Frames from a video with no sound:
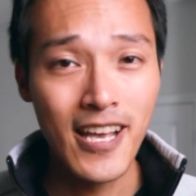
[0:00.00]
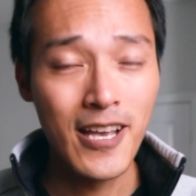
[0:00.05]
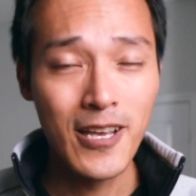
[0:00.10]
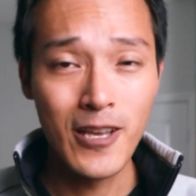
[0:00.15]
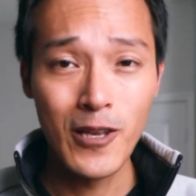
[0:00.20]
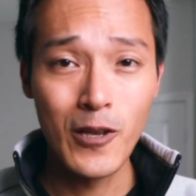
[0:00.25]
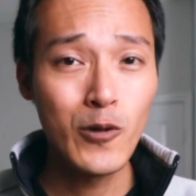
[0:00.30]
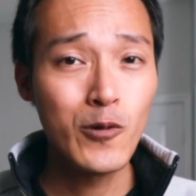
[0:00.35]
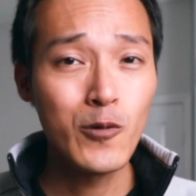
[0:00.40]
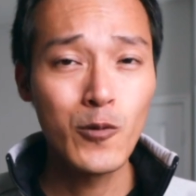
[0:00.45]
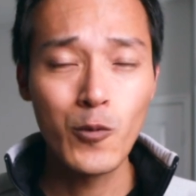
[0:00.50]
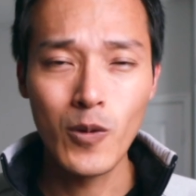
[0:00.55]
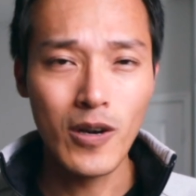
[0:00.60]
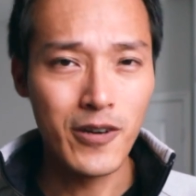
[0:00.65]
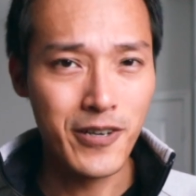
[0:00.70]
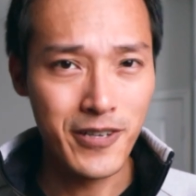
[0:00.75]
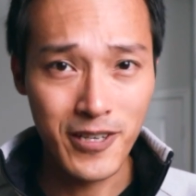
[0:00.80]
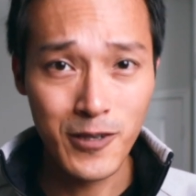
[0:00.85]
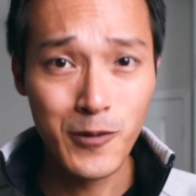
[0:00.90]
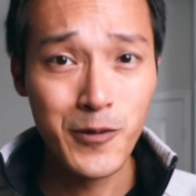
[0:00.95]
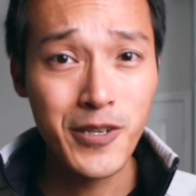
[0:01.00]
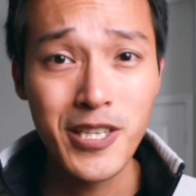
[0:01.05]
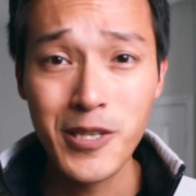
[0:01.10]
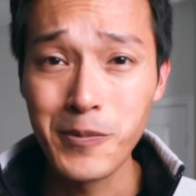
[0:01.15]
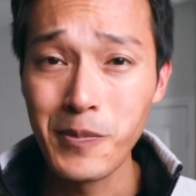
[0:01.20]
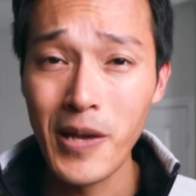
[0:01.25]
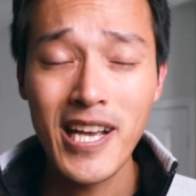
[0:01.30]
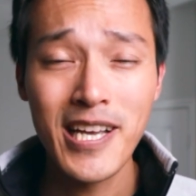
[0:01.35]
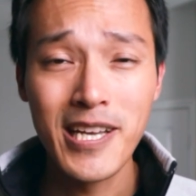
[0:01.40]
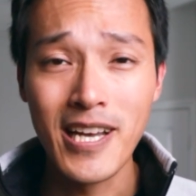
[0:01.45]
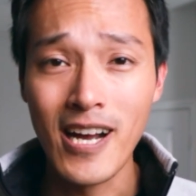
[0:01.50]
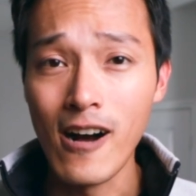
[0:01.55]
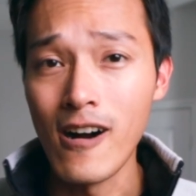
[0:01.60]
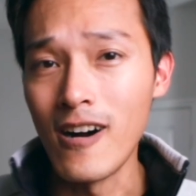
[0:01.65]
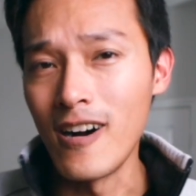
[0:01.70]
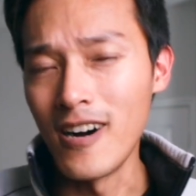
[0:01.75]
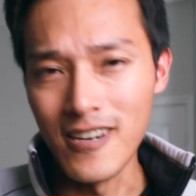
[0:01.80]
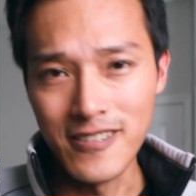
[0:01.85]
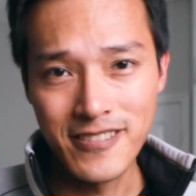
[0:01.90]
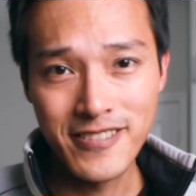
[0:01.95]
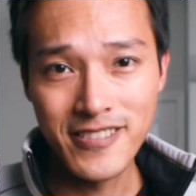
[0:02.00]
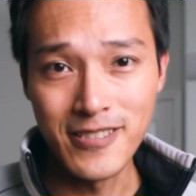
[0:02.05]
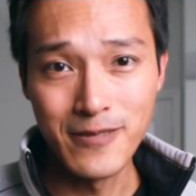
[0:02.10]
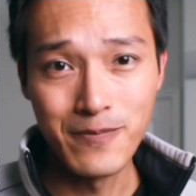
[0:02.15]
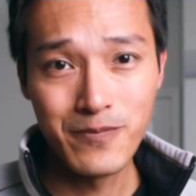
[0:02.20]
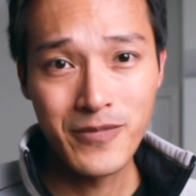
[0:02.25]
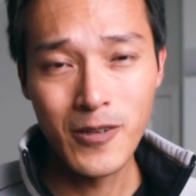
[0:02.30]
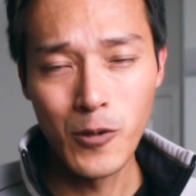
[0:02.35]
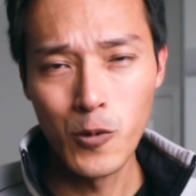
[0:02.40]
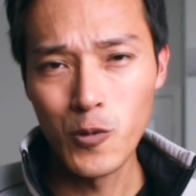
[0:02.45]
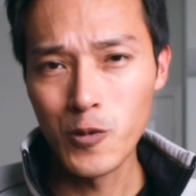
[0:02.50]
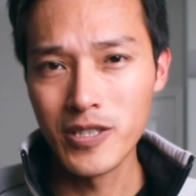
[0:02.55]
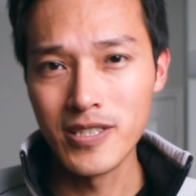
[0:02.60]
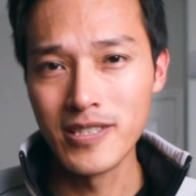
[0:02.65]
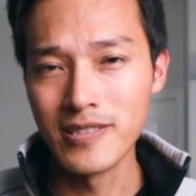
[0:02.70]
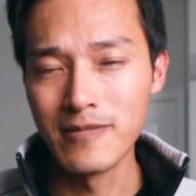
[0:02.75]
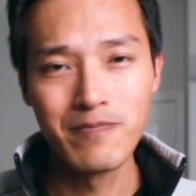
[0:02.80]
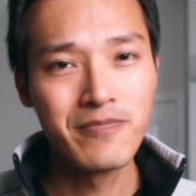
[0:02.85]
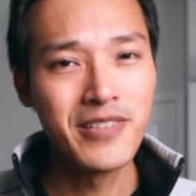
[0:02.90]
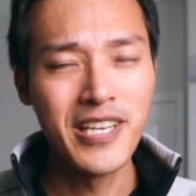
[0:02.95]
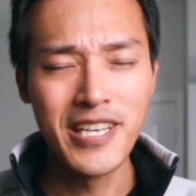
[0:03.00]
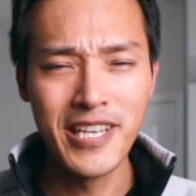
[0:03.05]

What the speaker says: You are going to make it awesome, or